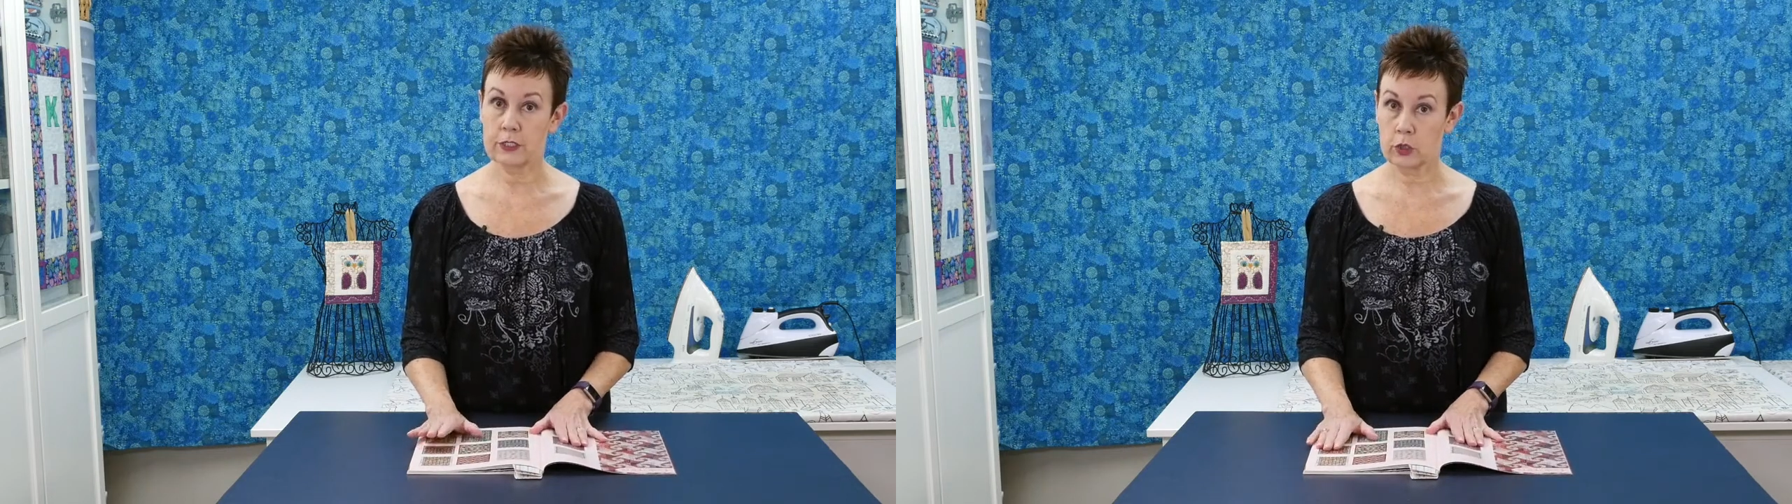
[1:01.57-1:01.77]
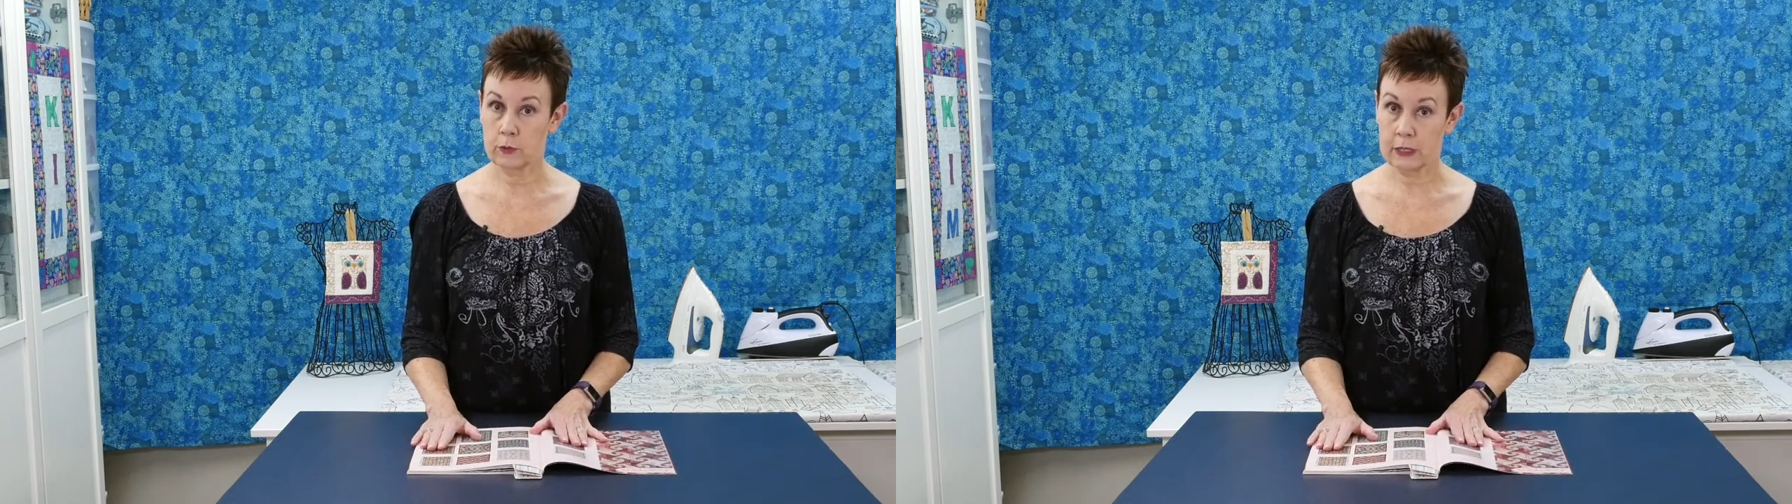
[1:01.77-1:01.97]

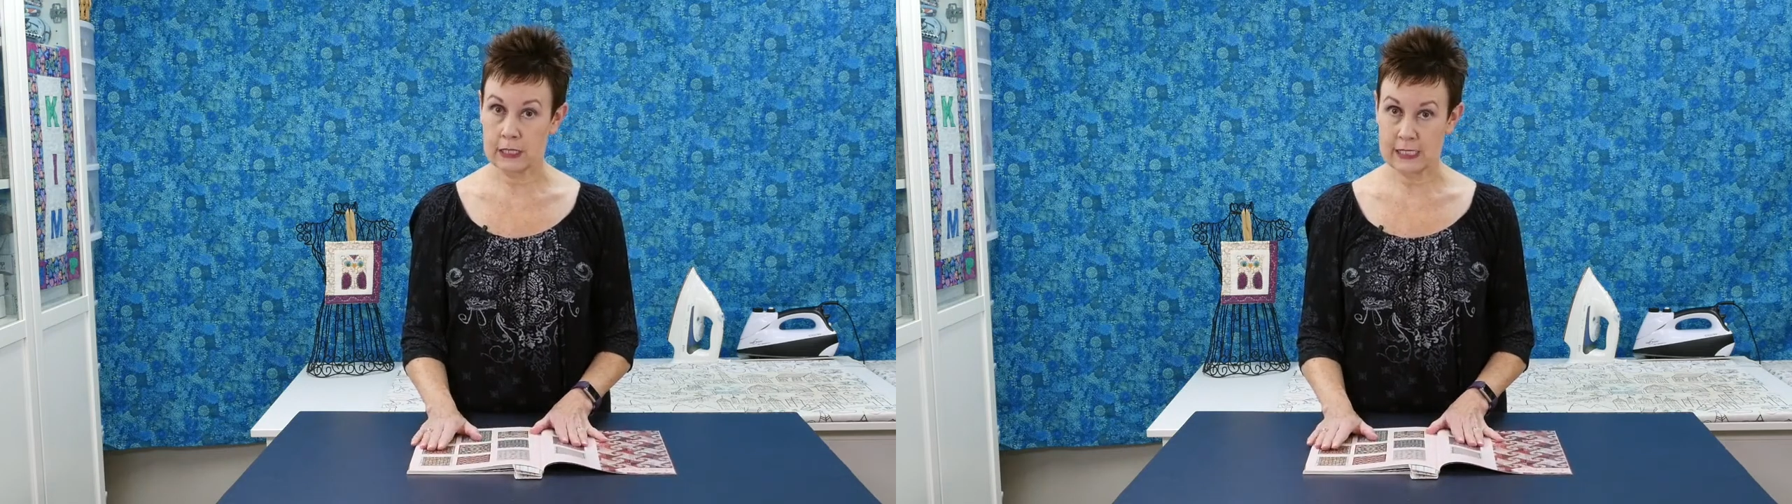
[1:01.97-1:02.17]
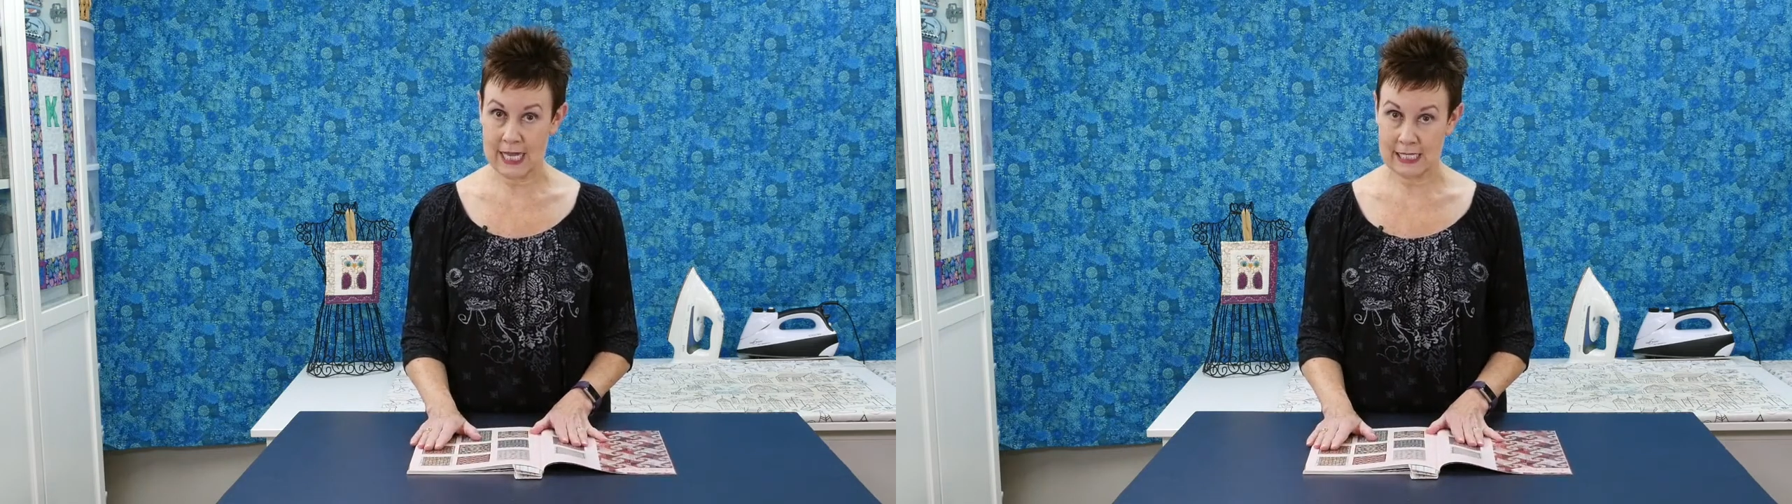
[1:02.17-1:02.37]

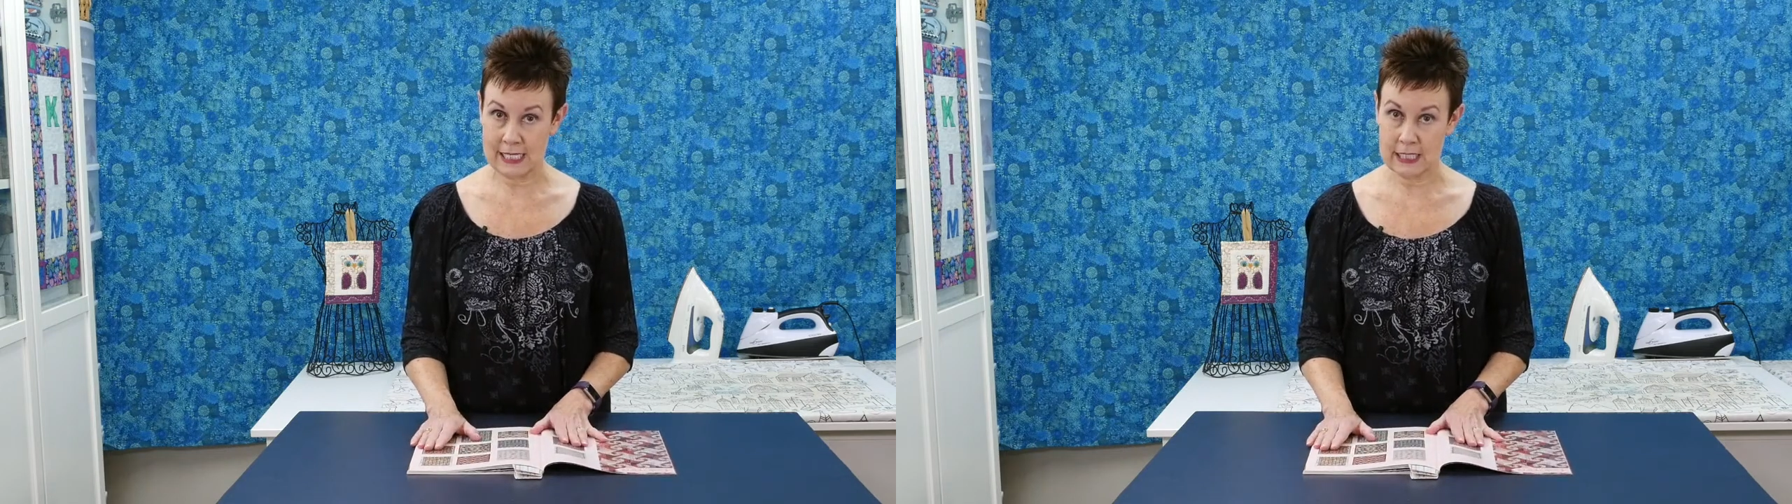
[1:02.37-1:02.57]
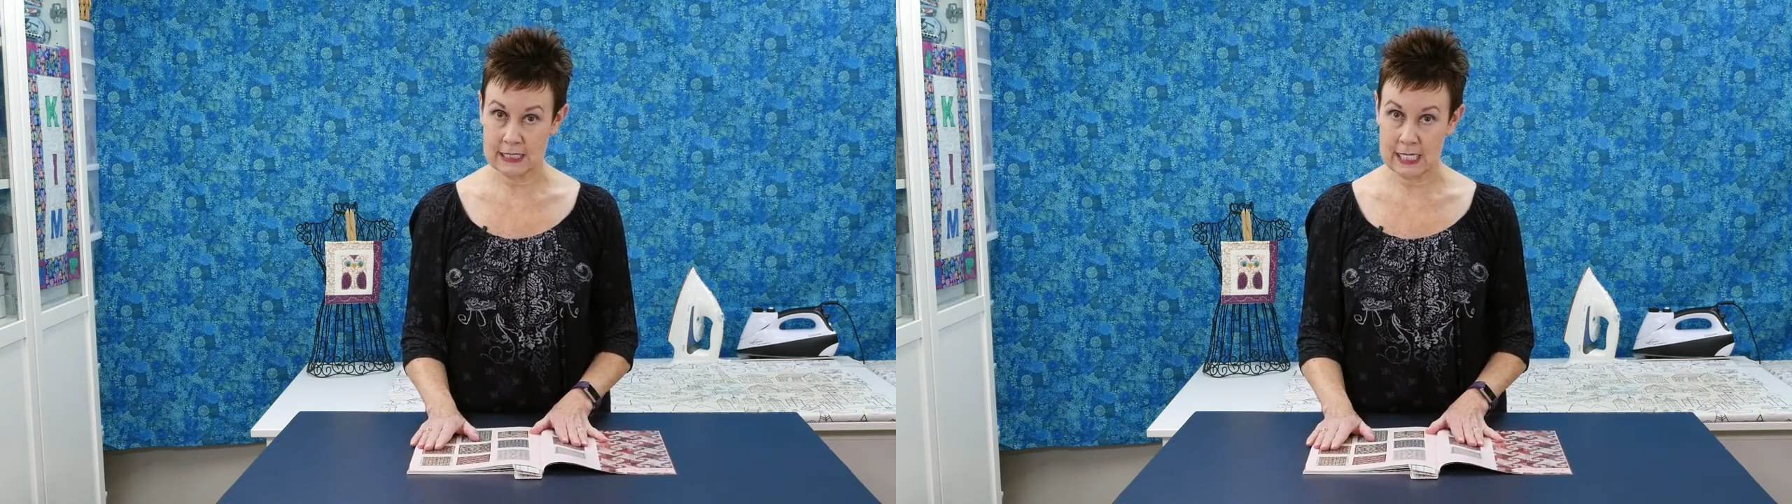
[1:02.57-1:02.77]
skill-building
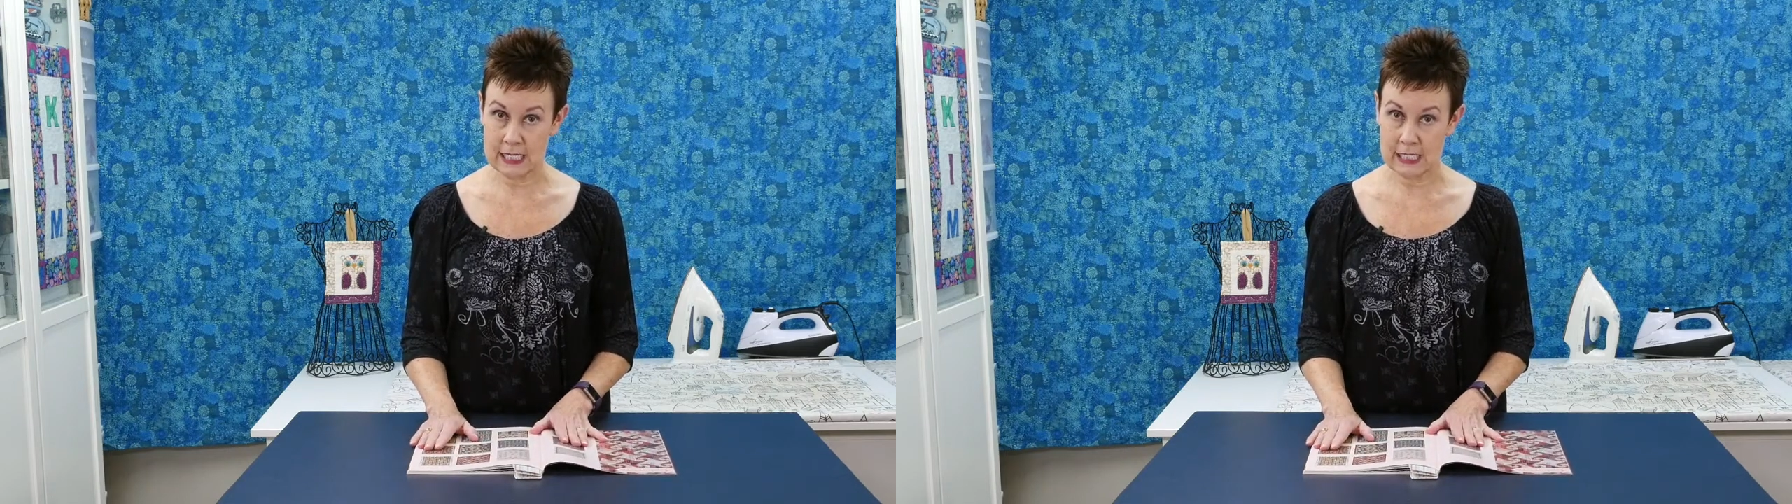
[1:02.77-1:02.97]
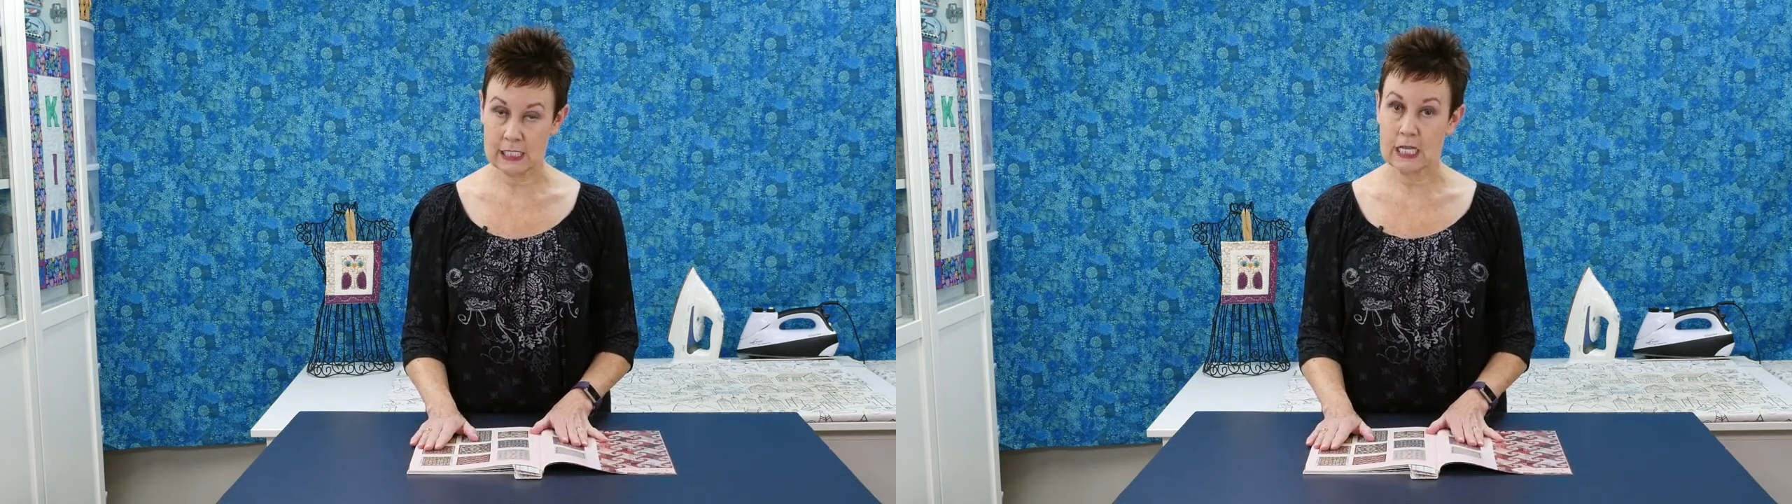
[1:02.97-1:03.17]
techniques
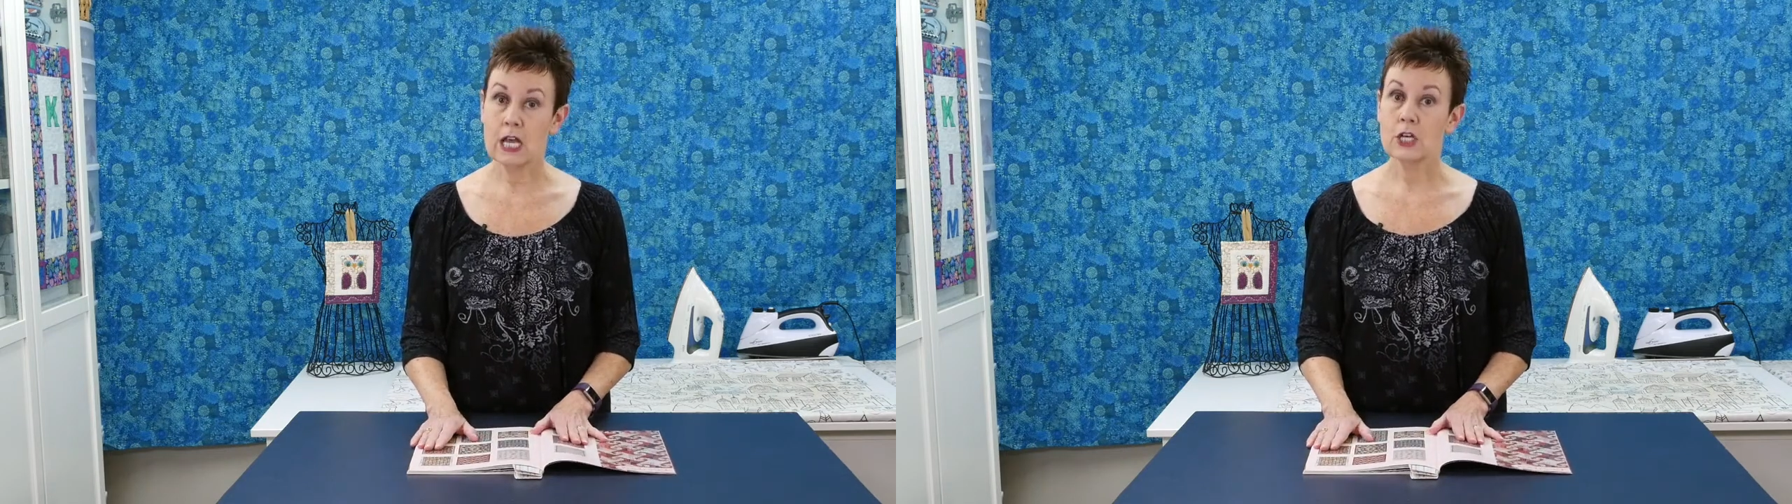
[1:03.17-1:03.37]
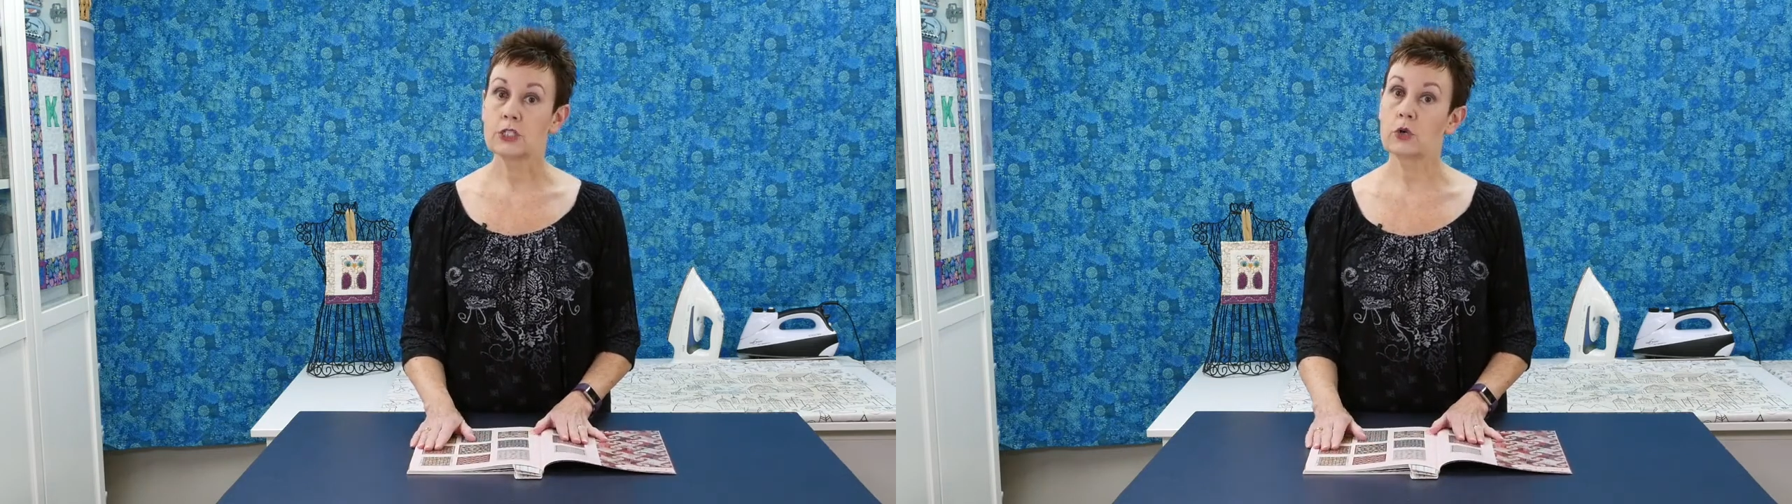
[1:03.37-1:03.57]
in it.
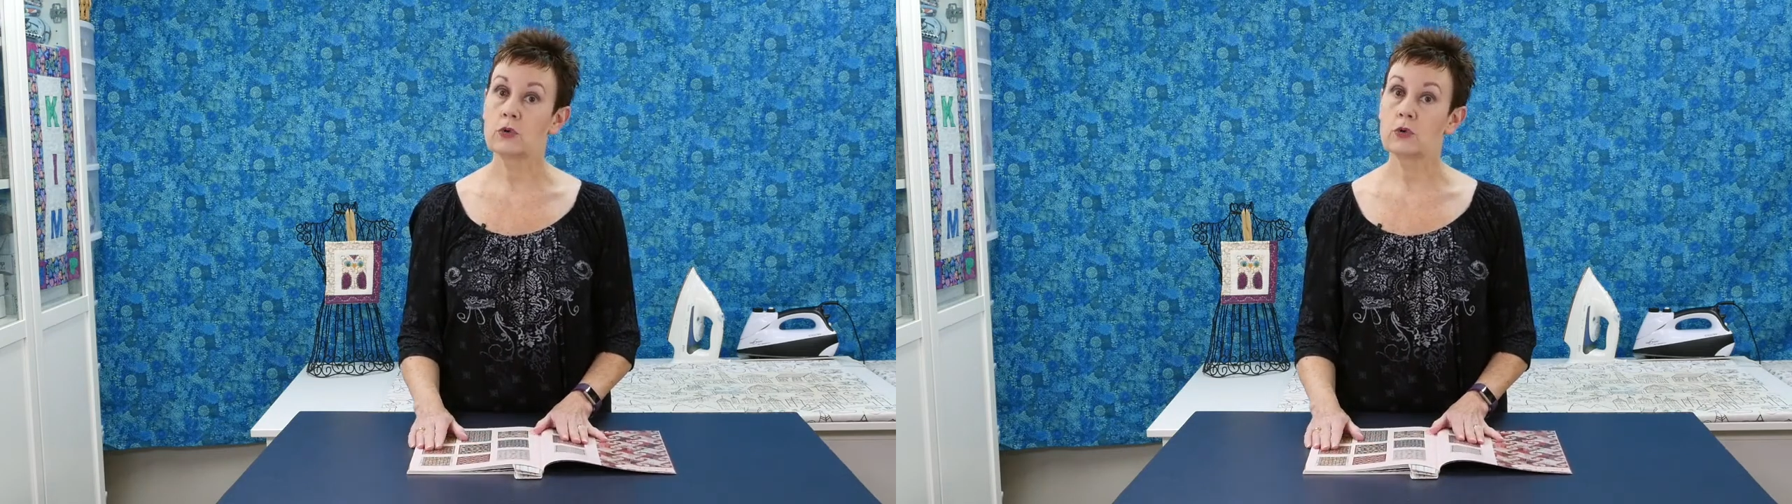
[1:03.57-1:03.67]
So